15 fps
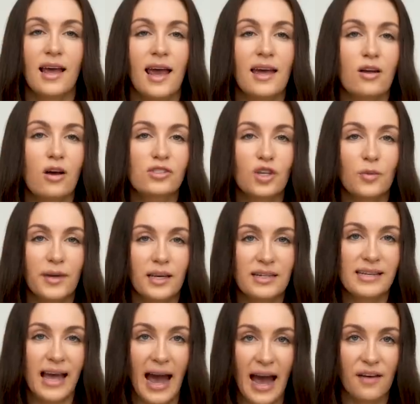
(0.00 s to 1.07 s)
And also
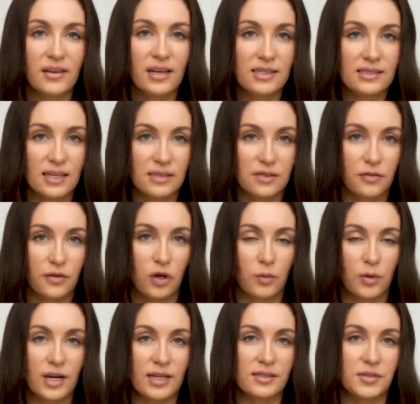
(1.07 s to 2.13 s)
because having a sense of
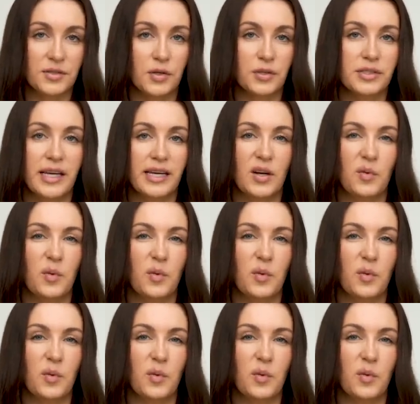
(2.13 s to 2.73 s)
humor is associated